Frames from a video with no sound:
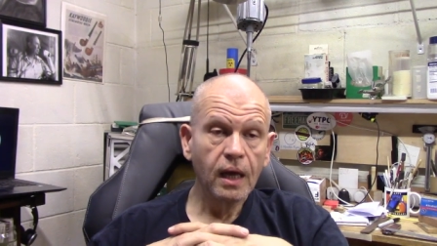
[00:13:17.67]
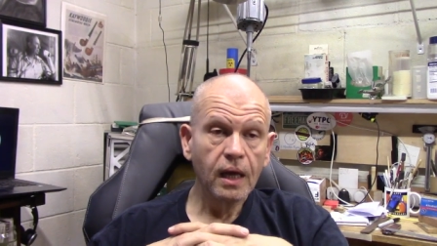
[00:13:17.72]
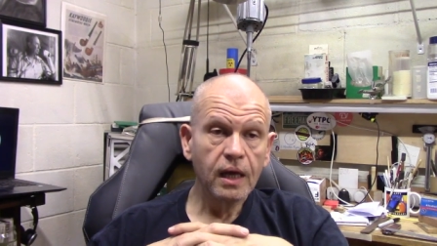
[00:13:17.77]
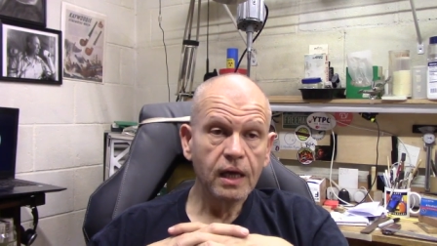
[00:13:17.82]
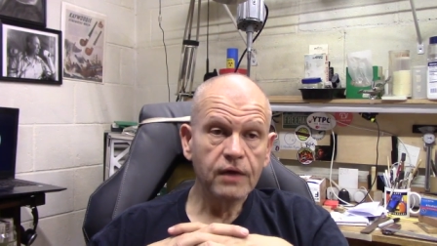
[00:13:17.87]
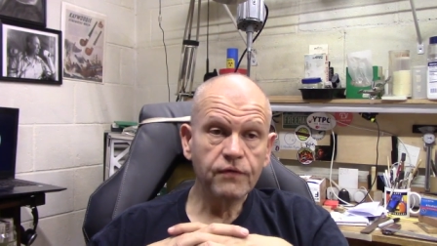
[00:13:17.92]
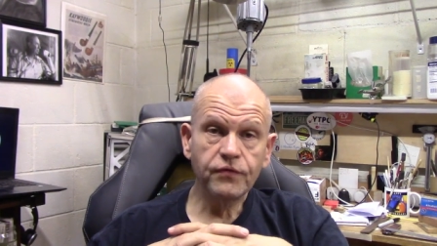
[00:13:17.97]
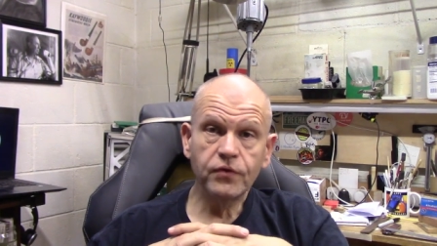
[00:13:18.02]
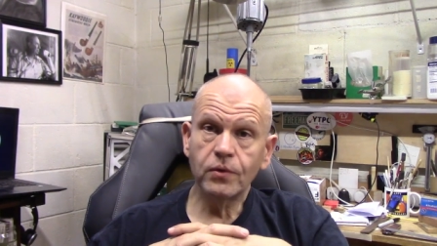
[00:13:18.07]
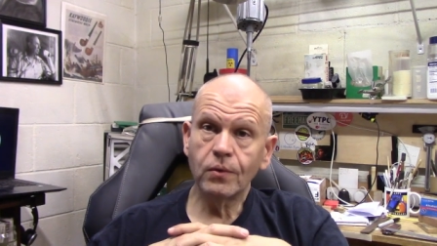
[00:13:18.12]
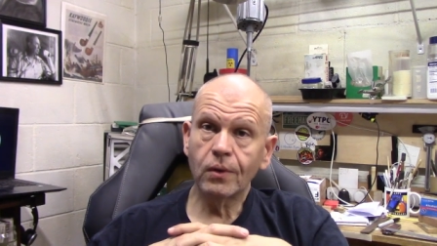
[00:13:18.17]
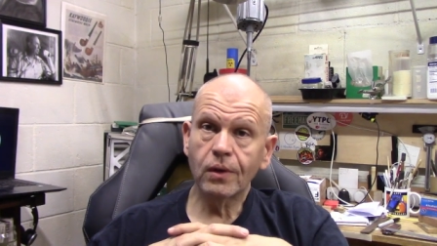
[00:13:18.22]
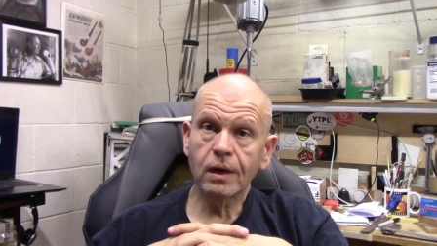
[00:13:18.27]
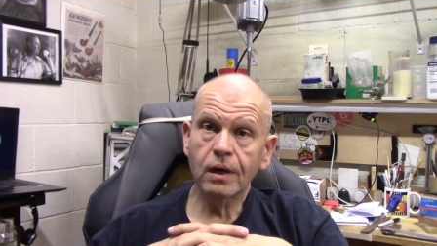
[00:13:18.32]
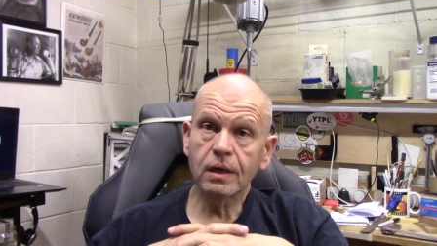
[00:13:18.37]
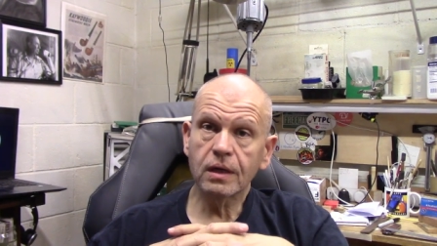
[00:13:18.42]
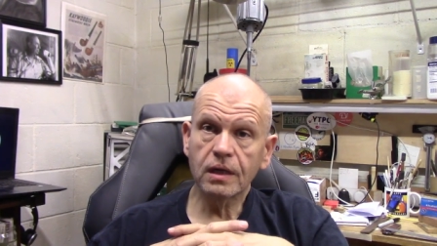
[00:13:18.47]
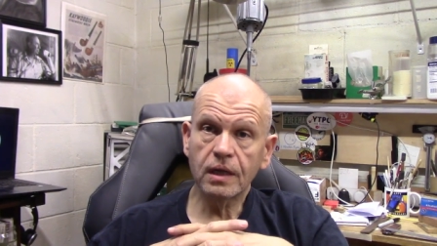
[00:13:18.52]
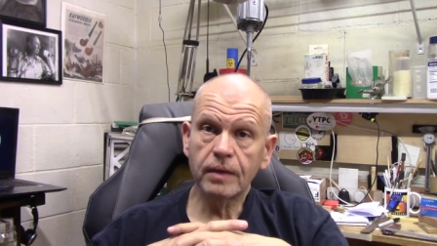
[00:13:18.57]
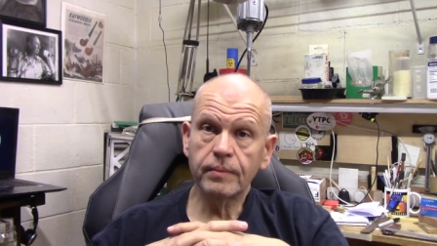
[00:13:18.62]
If you are,
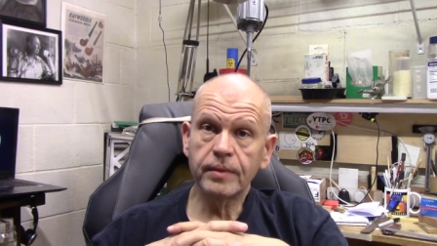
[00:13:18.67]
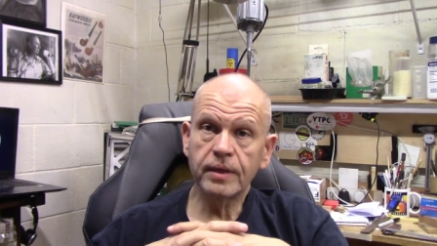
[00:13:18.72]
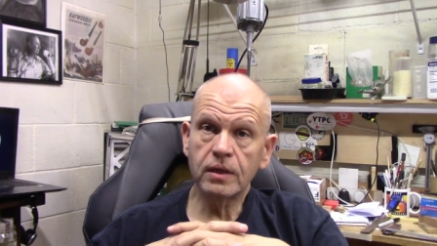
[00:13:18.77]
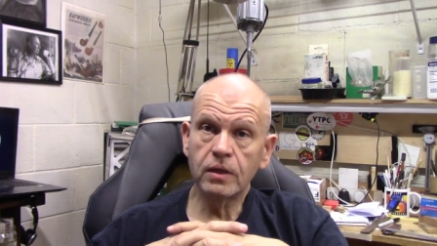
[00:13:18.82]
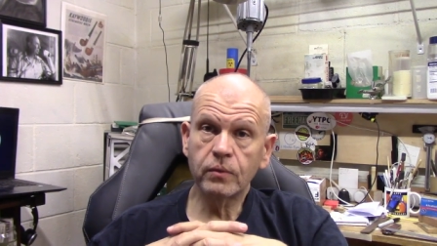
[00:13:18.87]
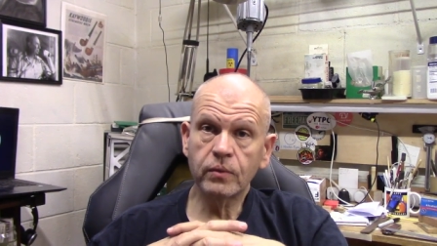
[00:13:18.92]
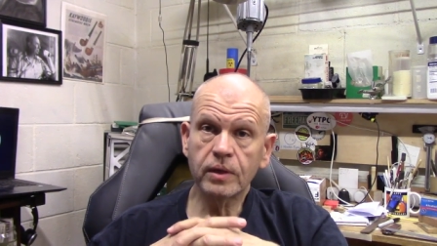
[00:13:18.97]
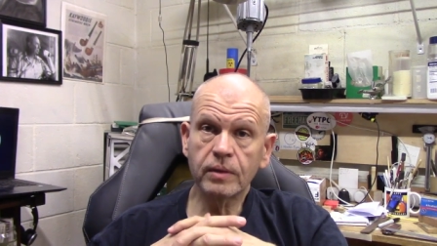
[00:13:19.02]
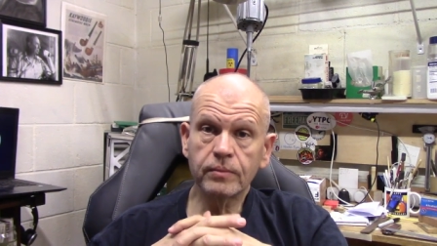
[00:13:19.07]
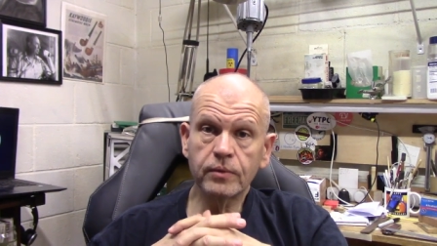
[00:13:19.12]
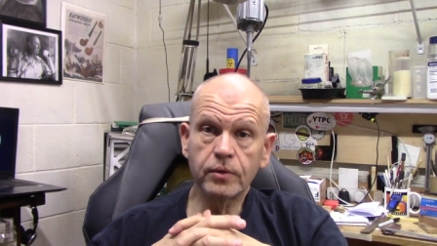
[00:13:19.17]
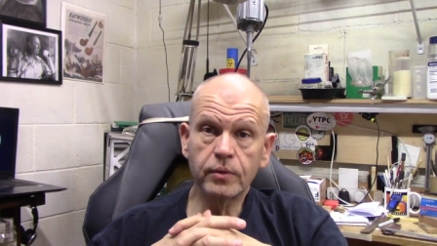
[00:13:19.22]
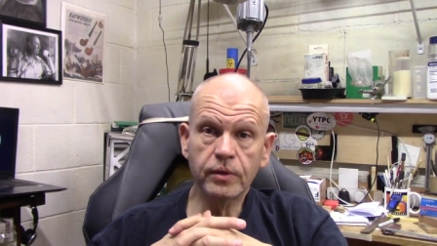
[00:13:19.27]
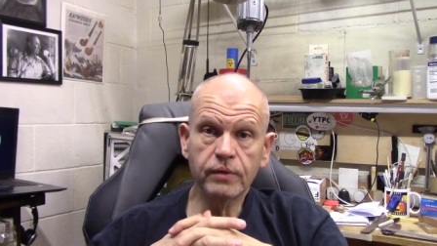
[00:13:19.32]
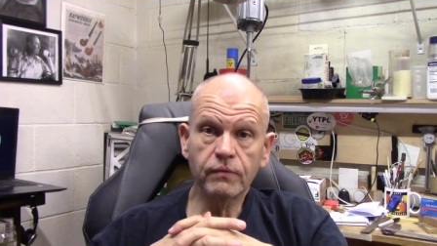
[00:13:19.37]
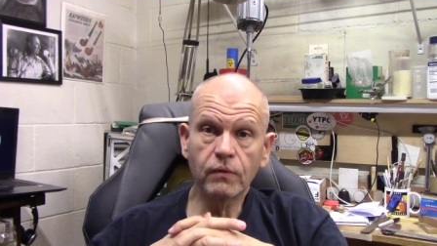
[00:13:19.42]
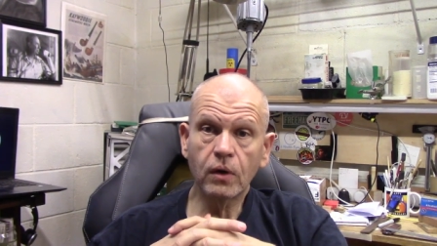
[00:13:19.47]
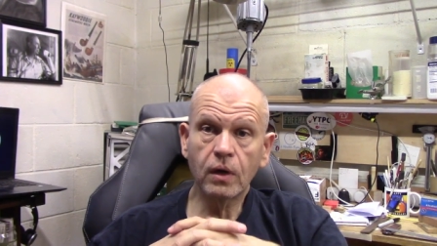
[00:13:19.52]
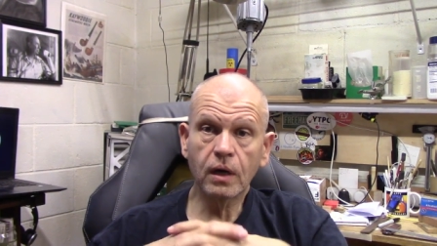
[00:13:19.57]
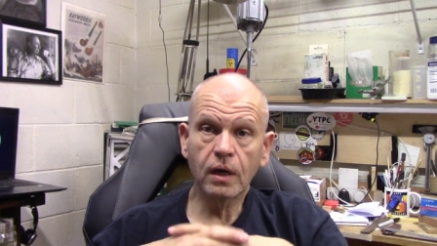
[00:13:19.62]
let me know what I'm doing
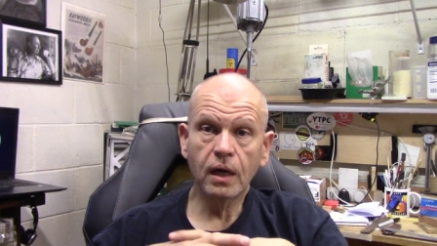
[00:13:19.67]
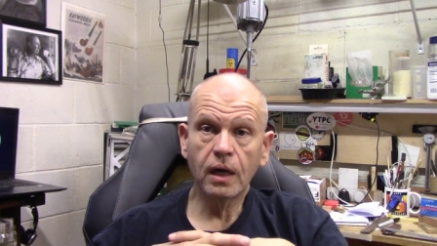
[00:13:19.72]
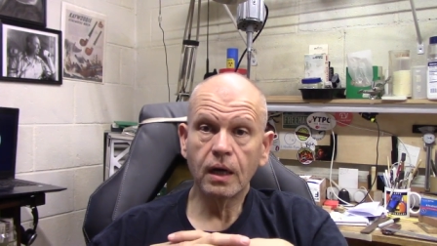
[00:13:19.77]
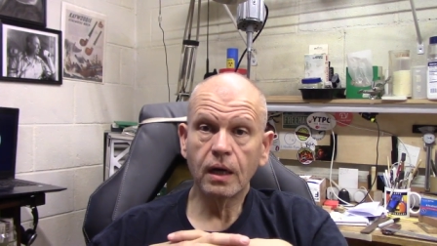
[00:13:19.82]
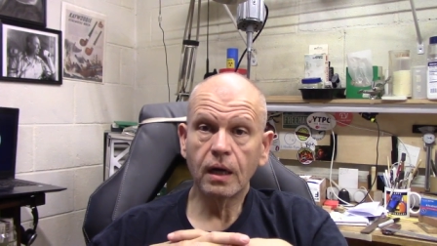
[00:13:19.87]
wrong.